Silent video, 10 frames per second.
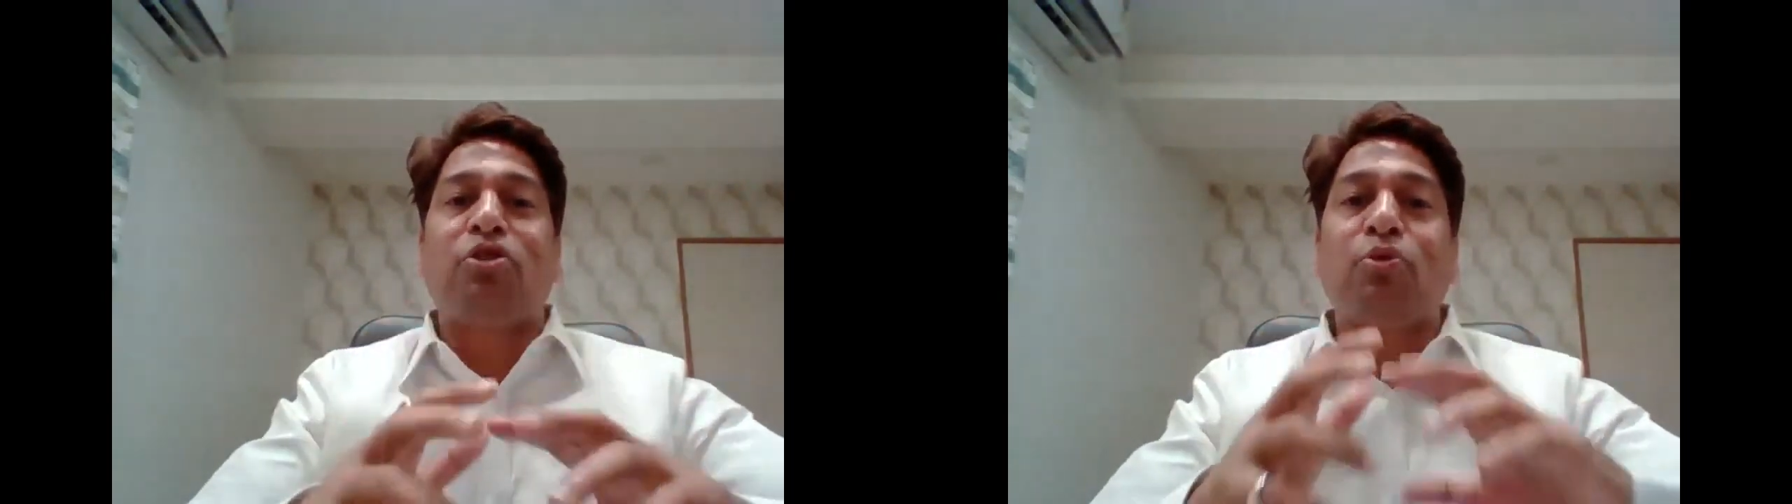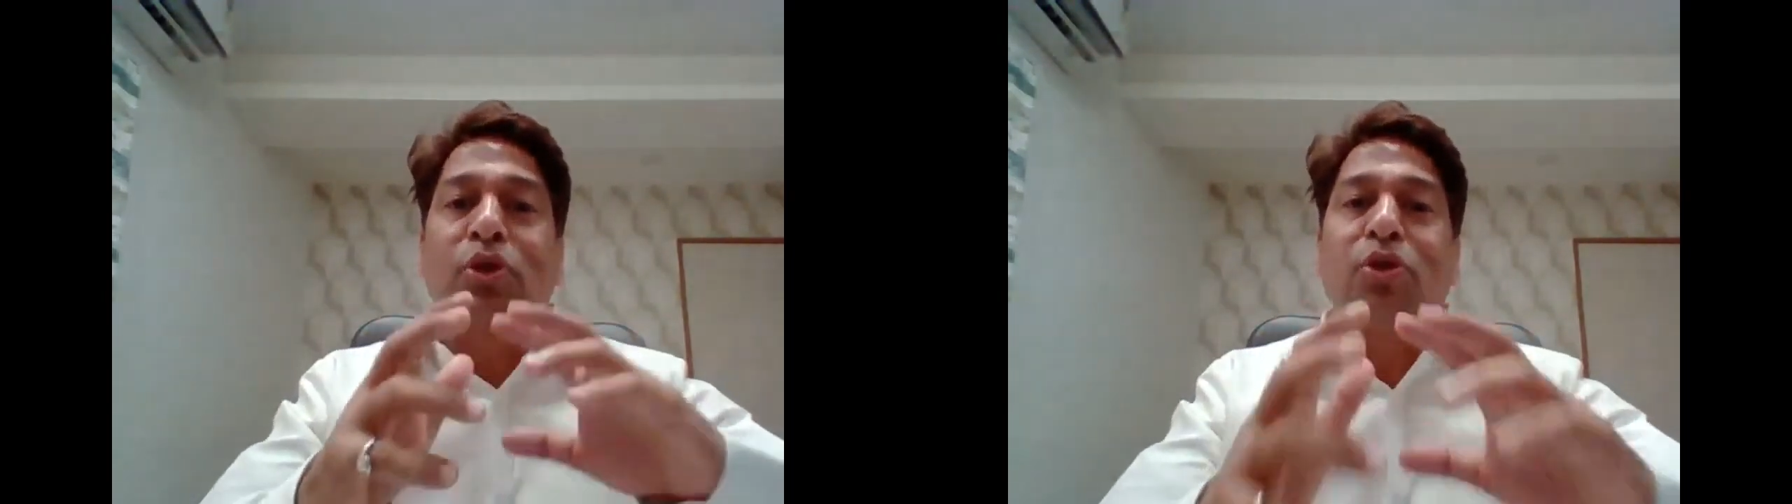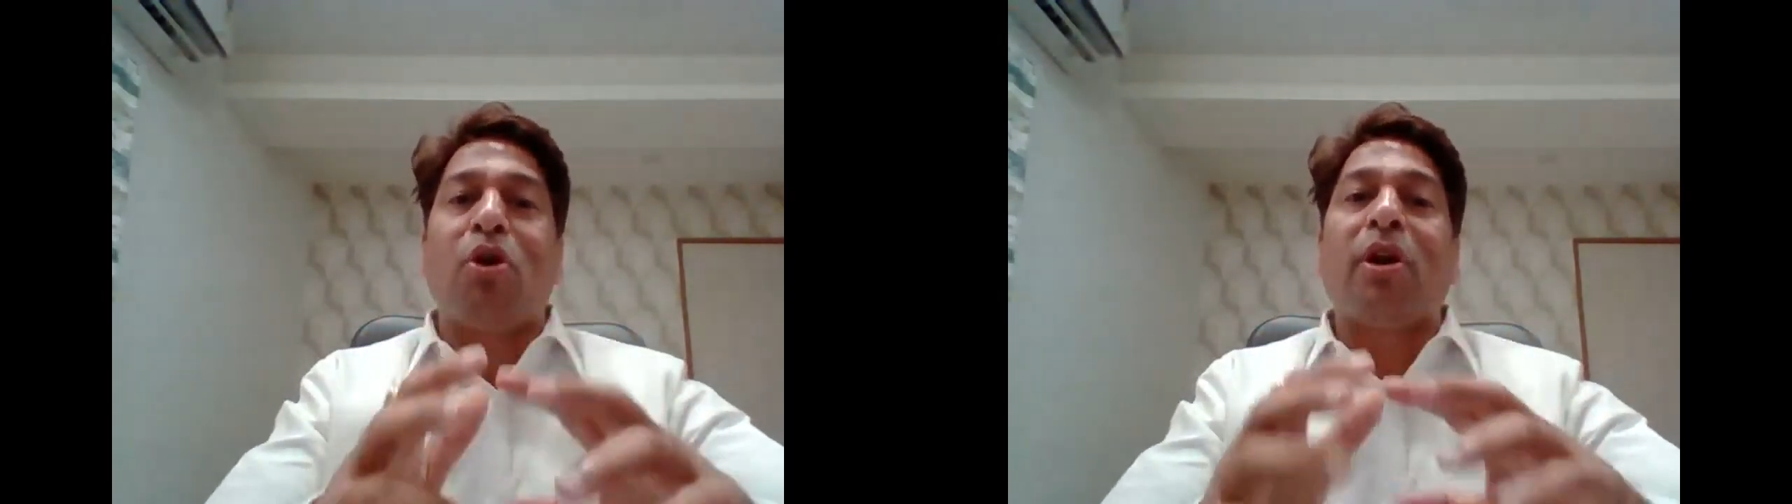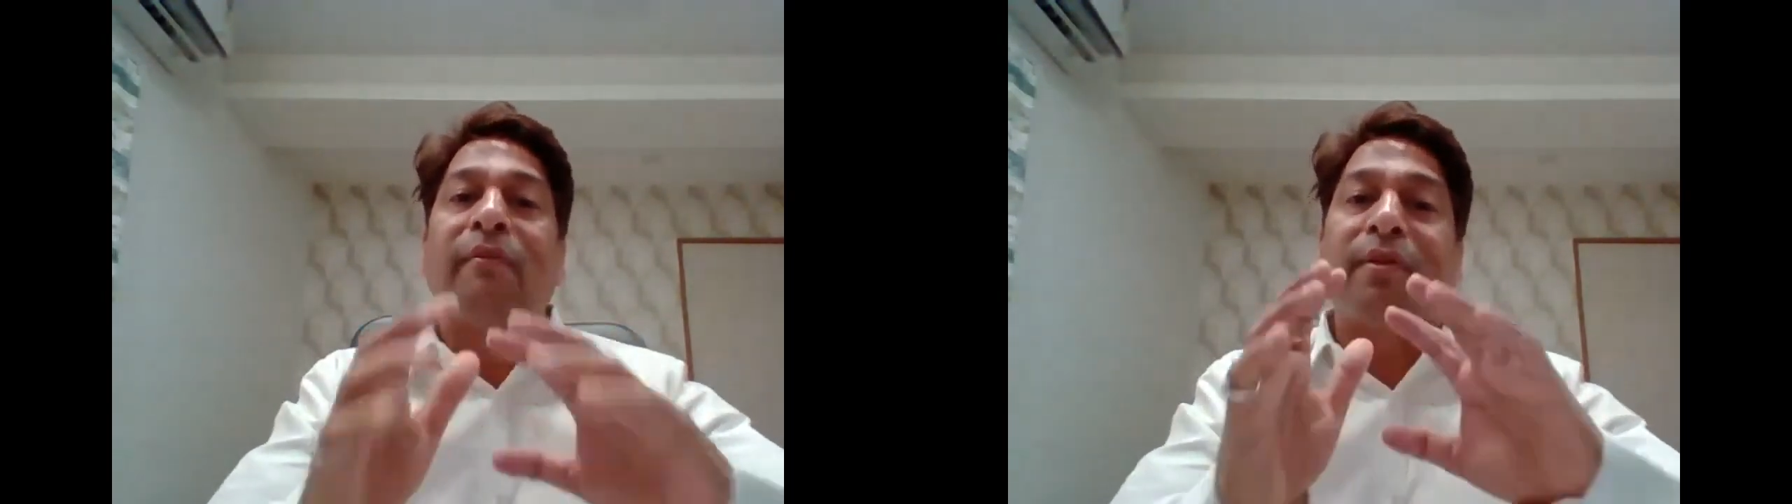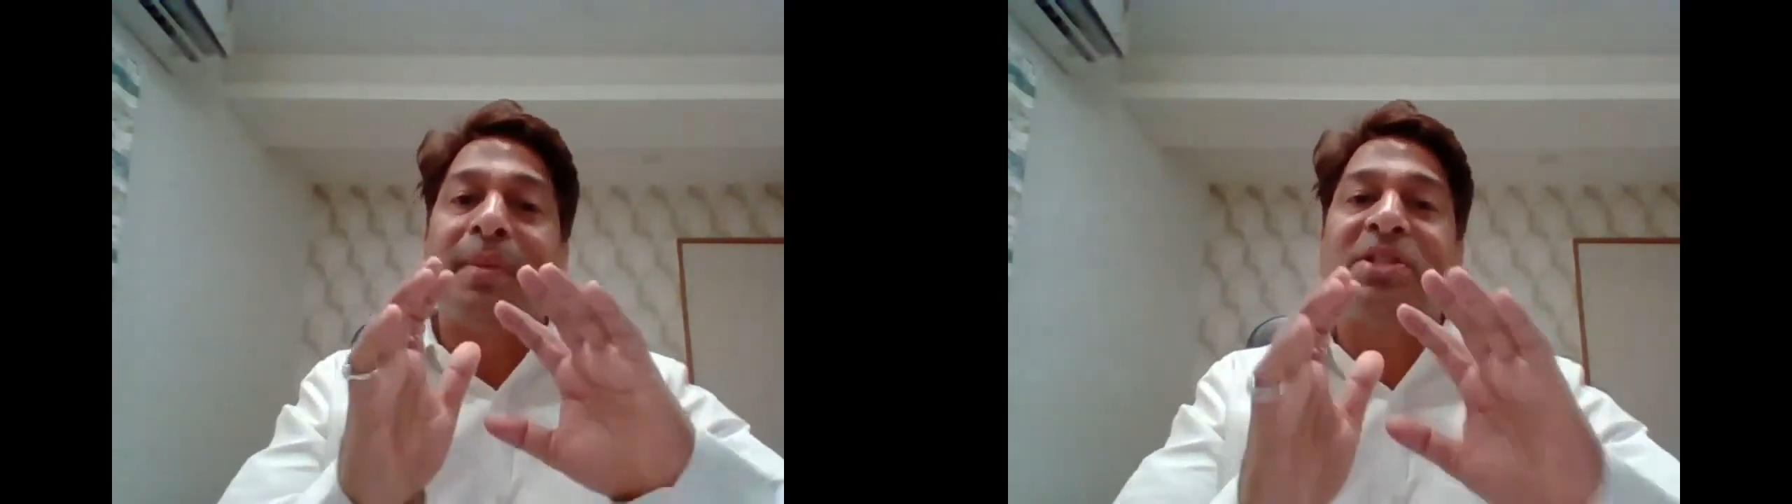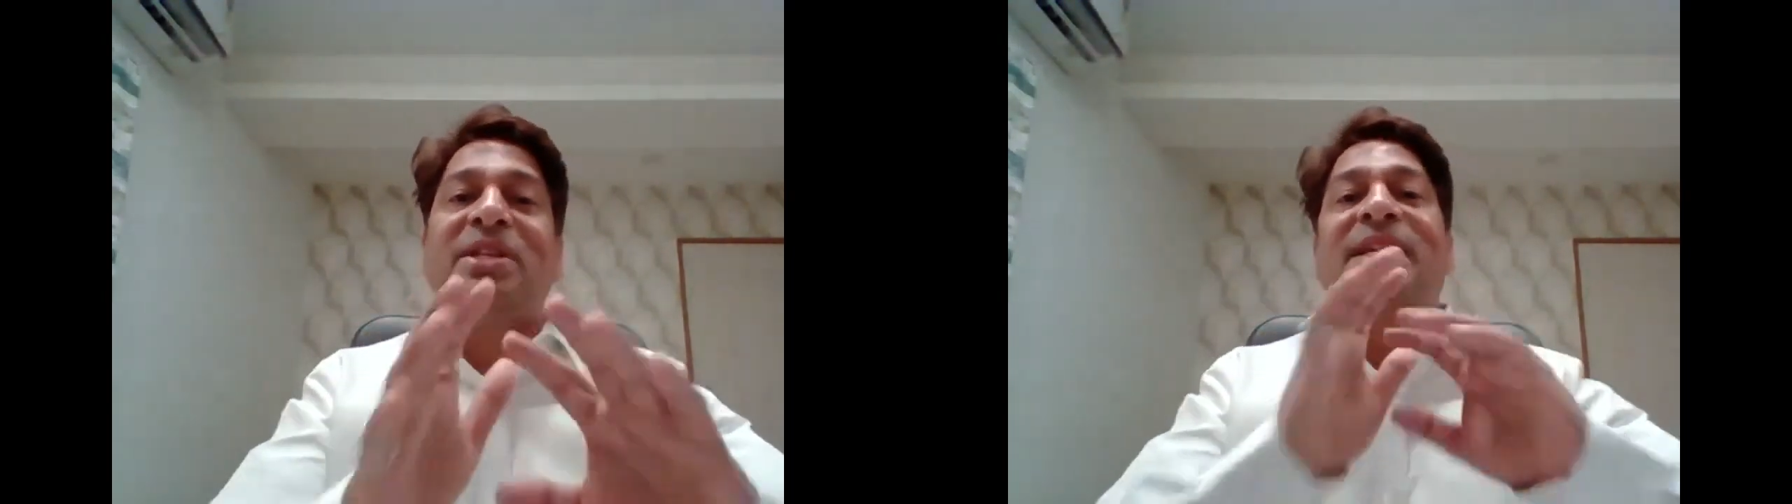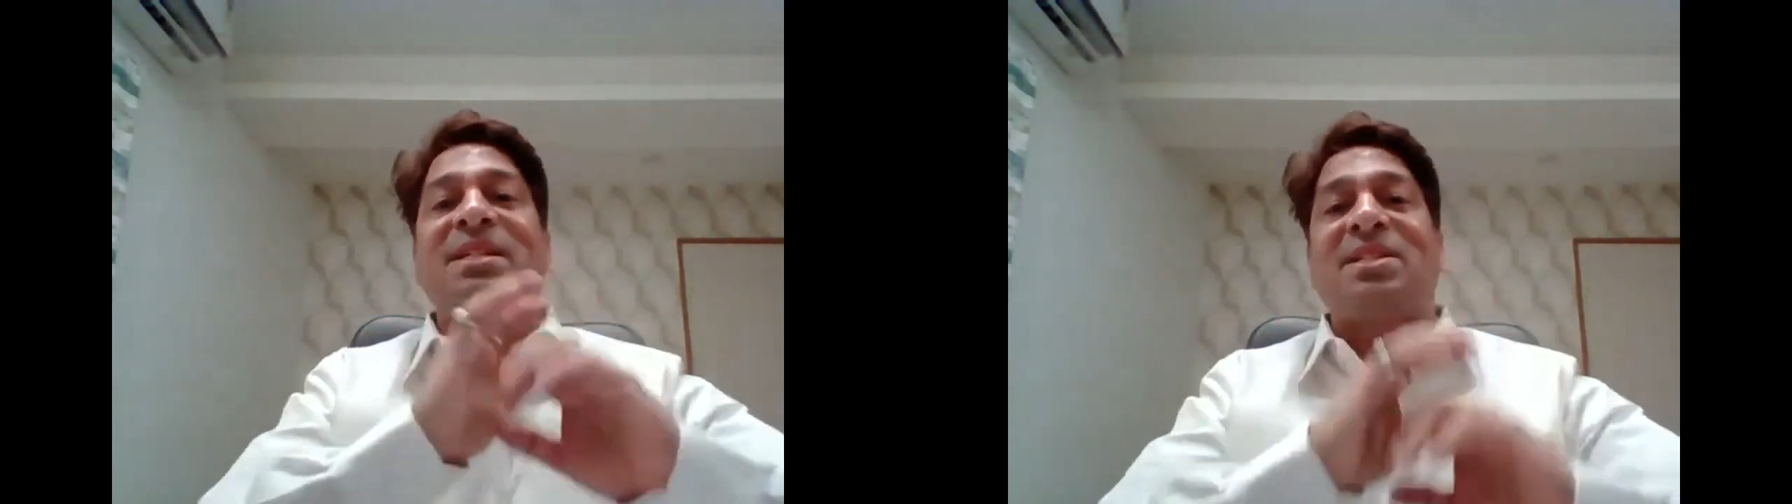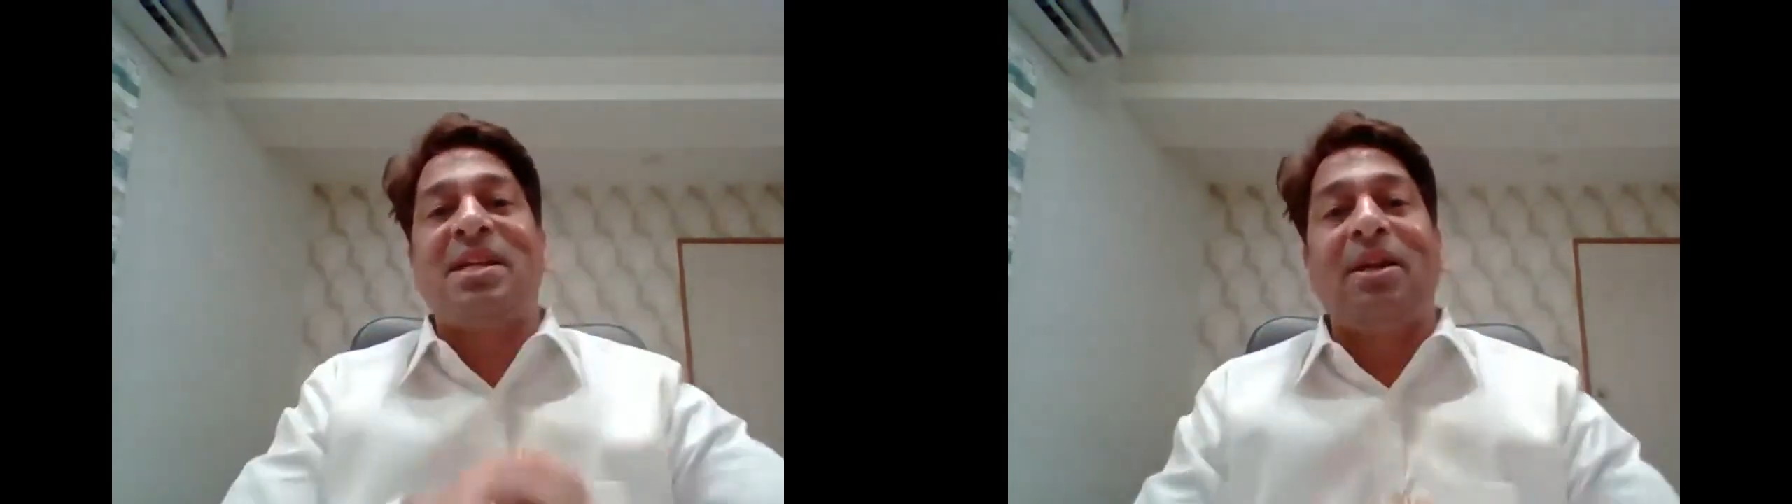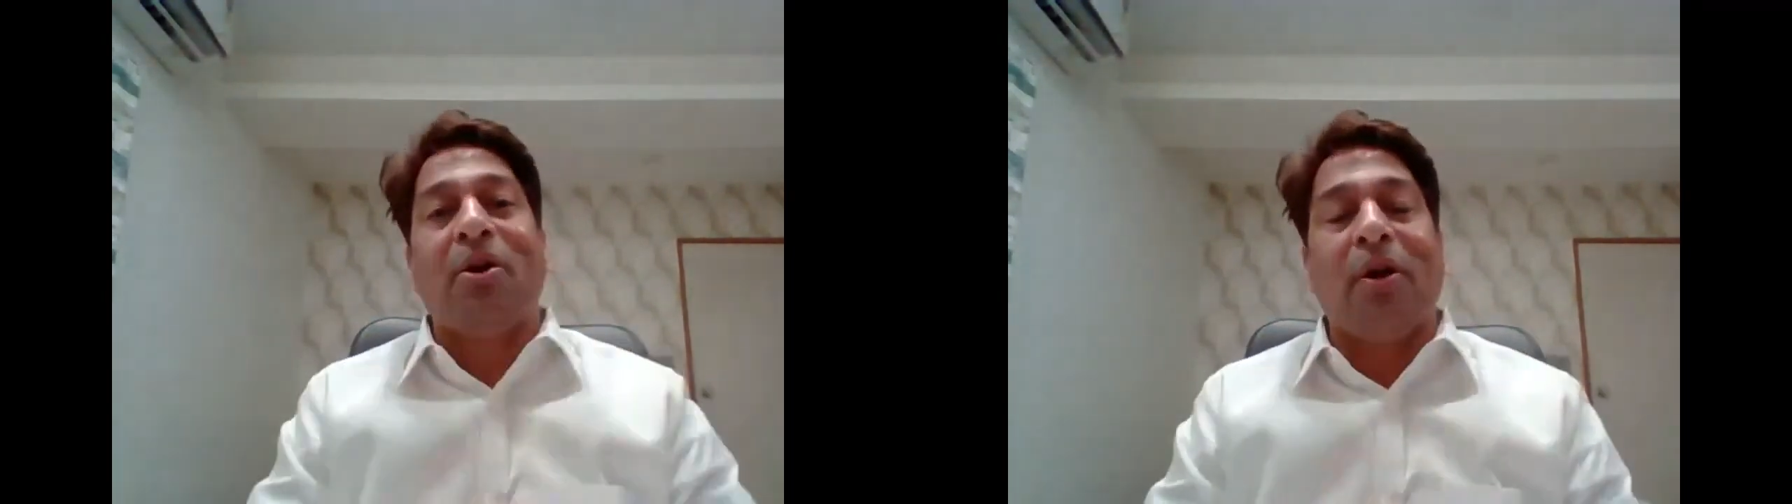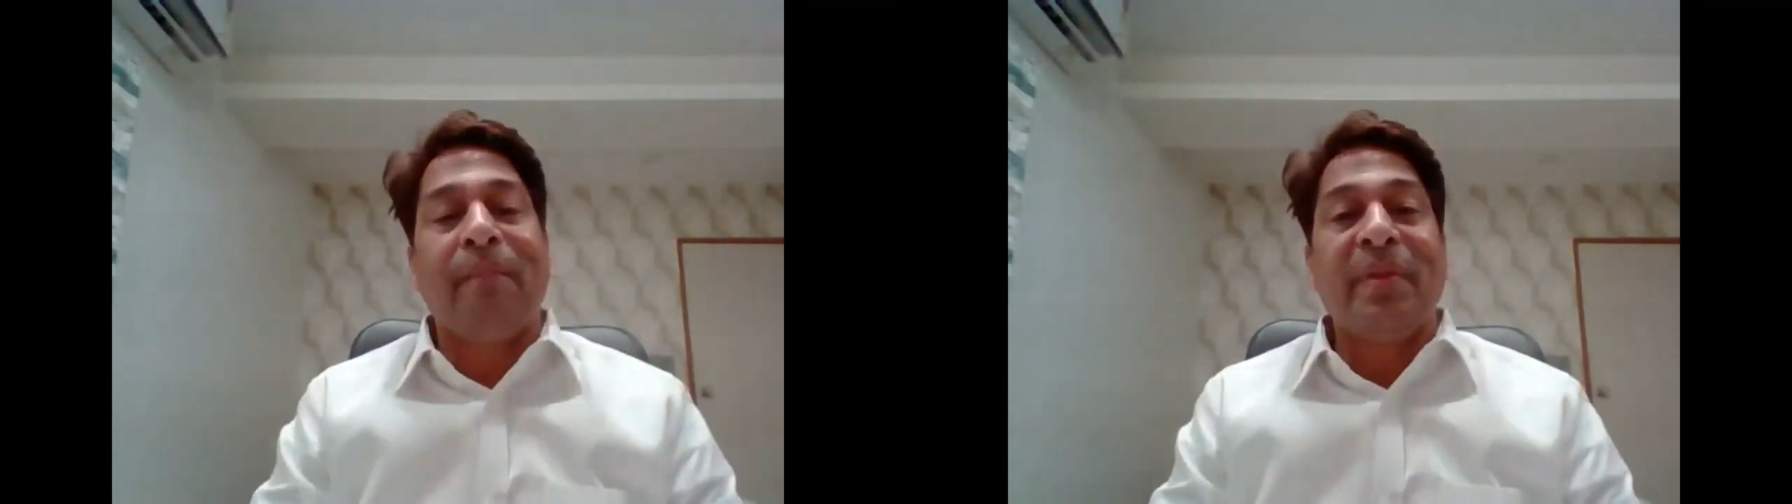to drawn from the GST
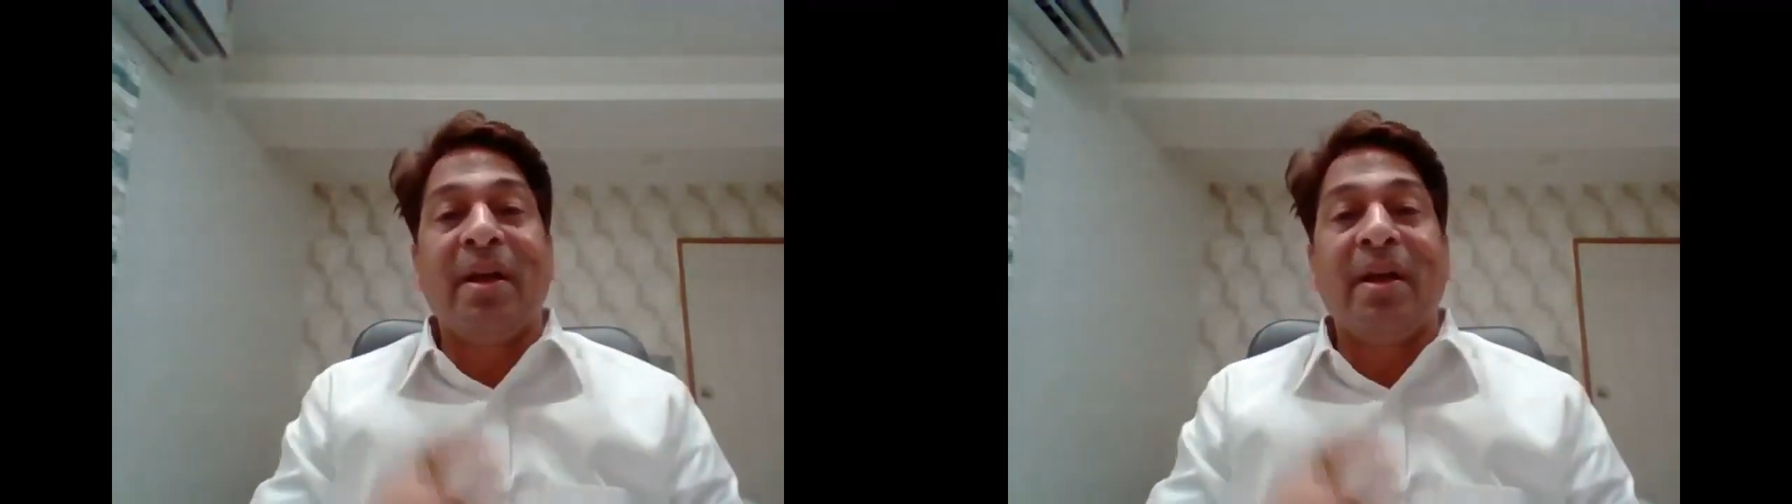law.